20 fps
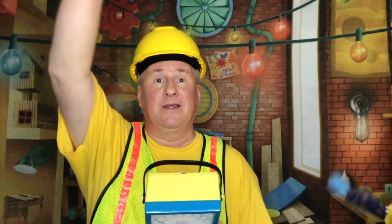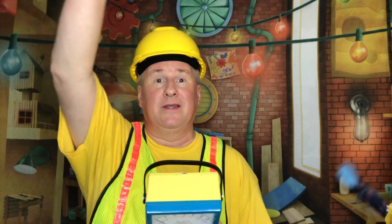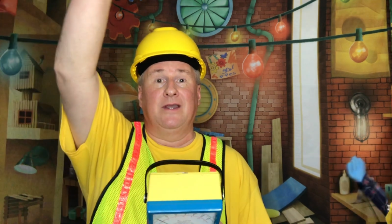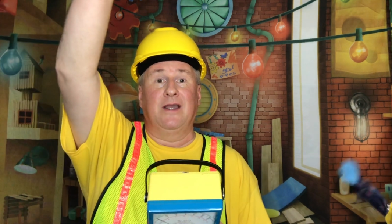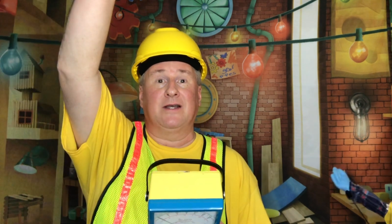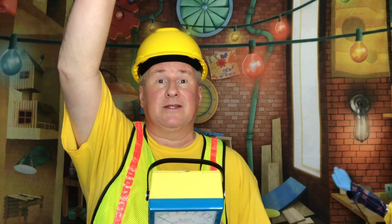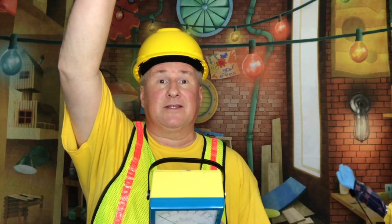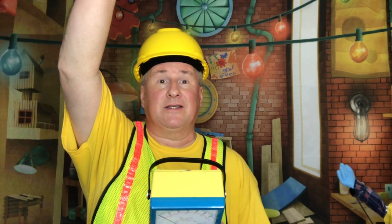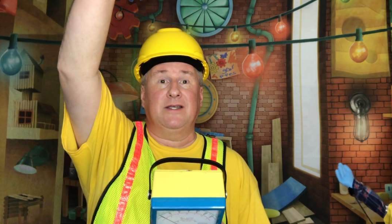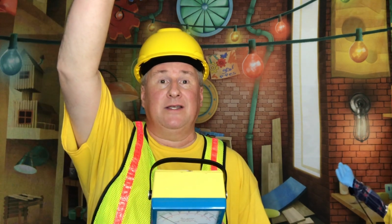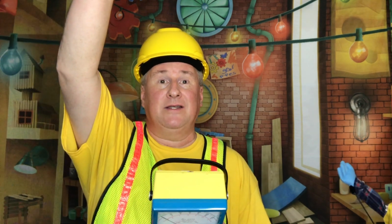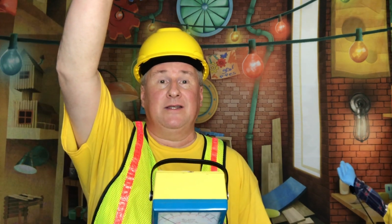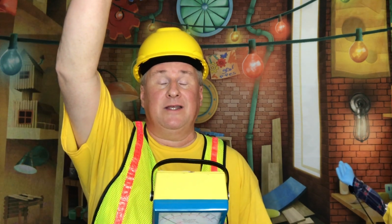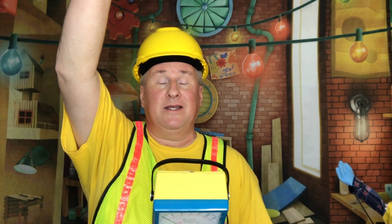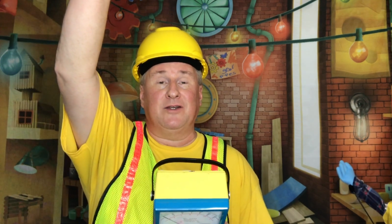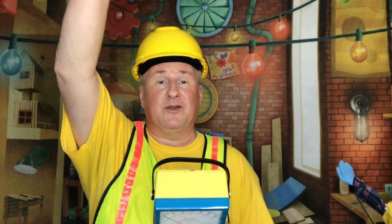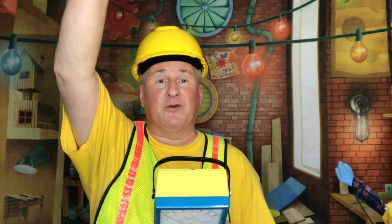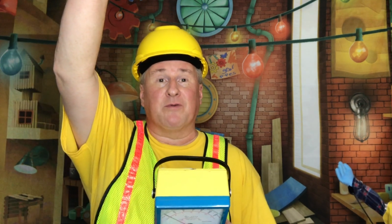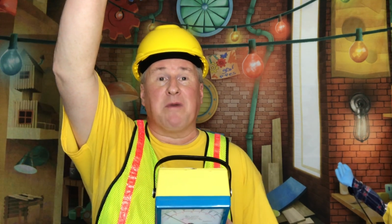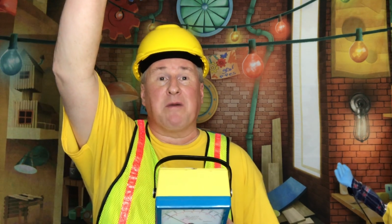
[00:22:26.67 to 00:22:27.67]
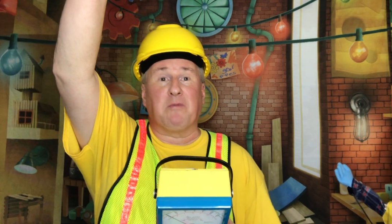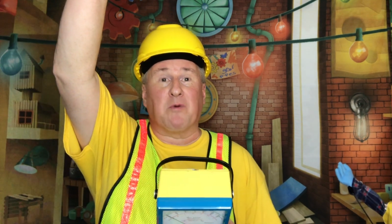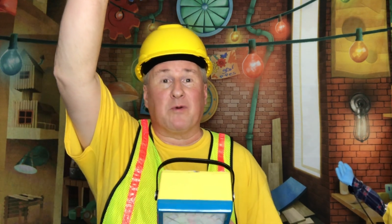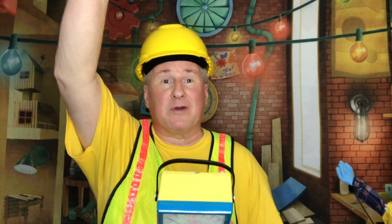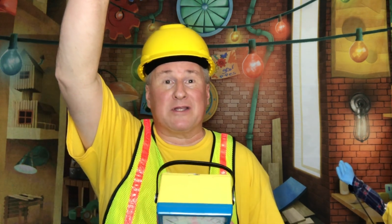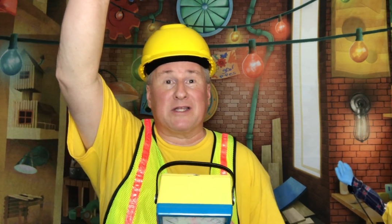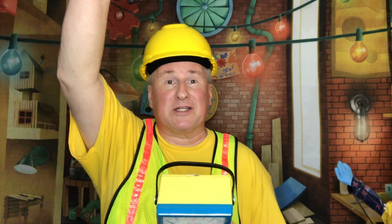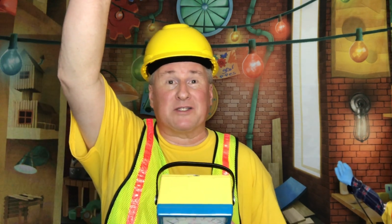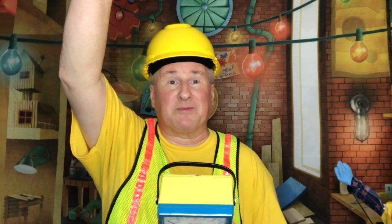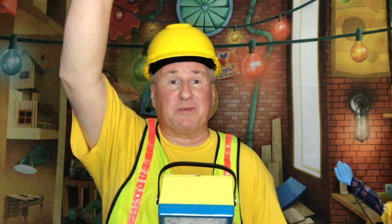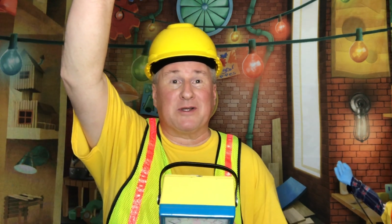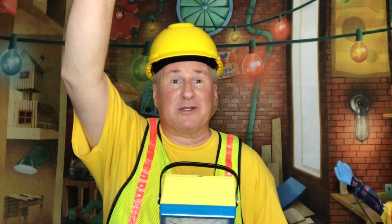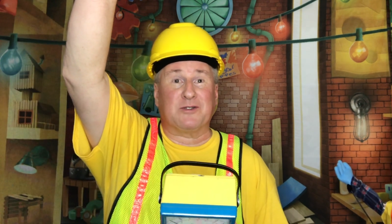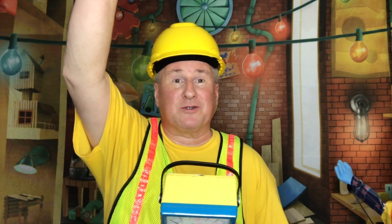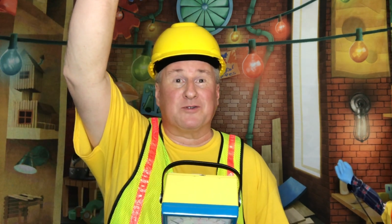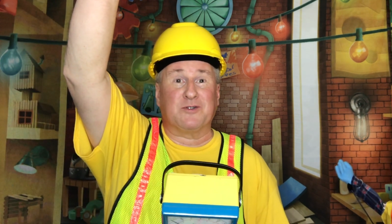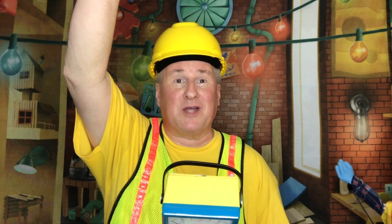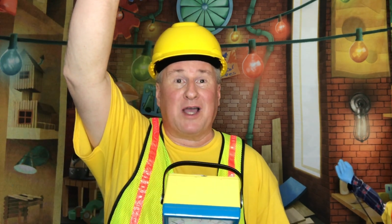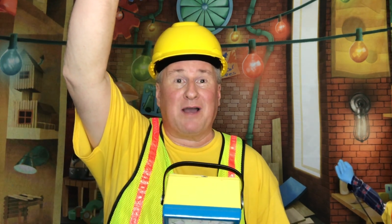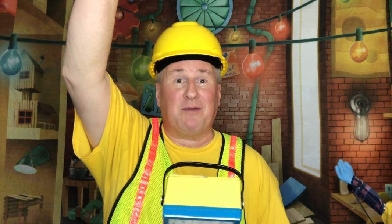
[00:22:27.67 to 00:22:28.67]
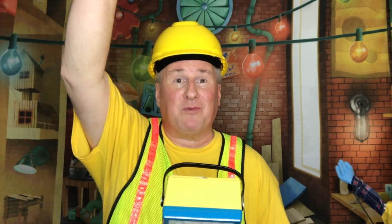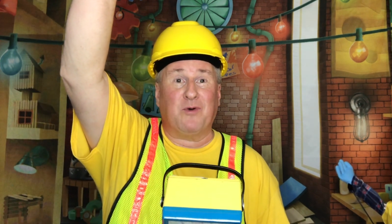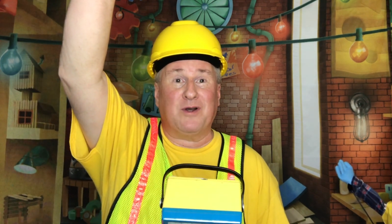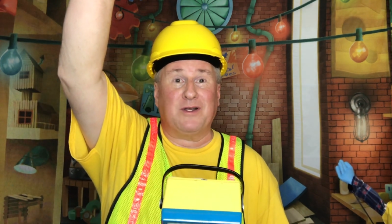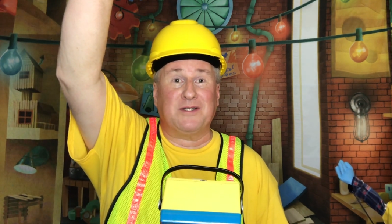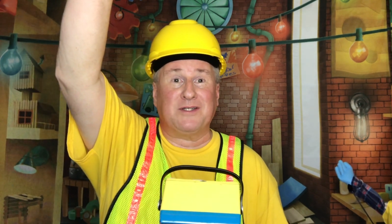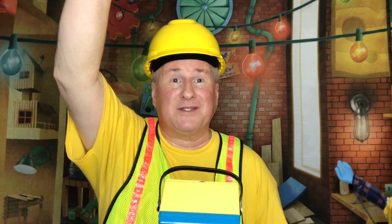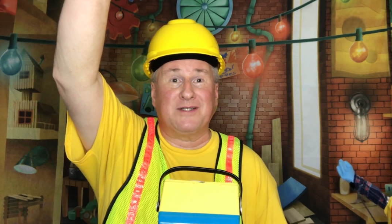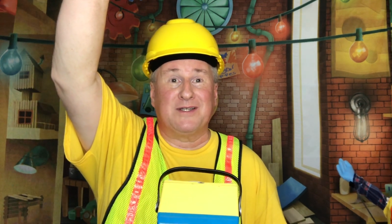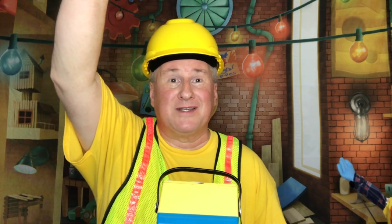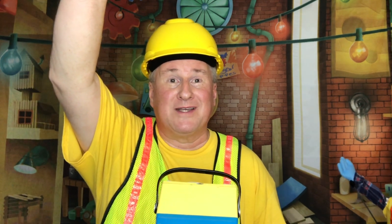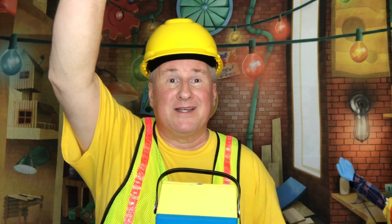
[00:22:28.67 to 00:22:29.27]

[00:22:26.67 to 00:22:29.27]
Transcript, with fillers: Yes, he did. Do you remember what that special job was?